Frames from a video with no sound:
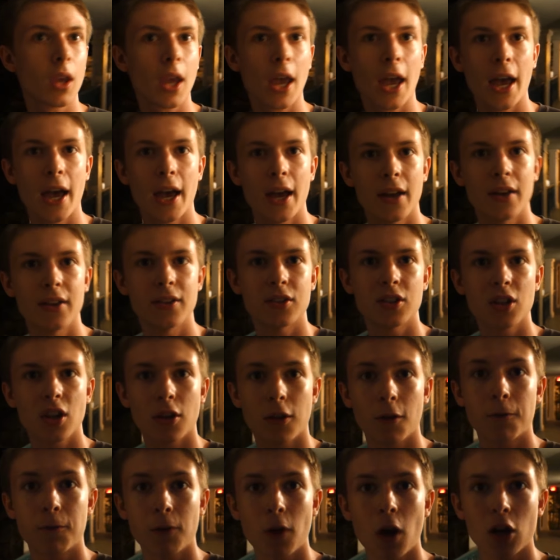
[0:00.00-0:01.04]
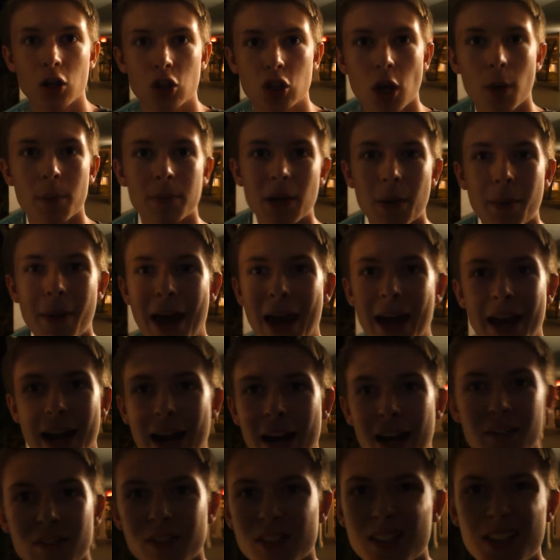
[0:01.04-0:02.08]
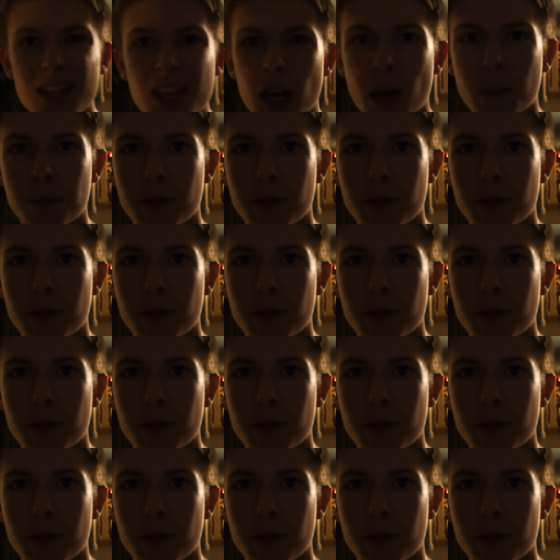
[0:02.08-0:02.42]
and the frog jumped on my head. I didn't even see it up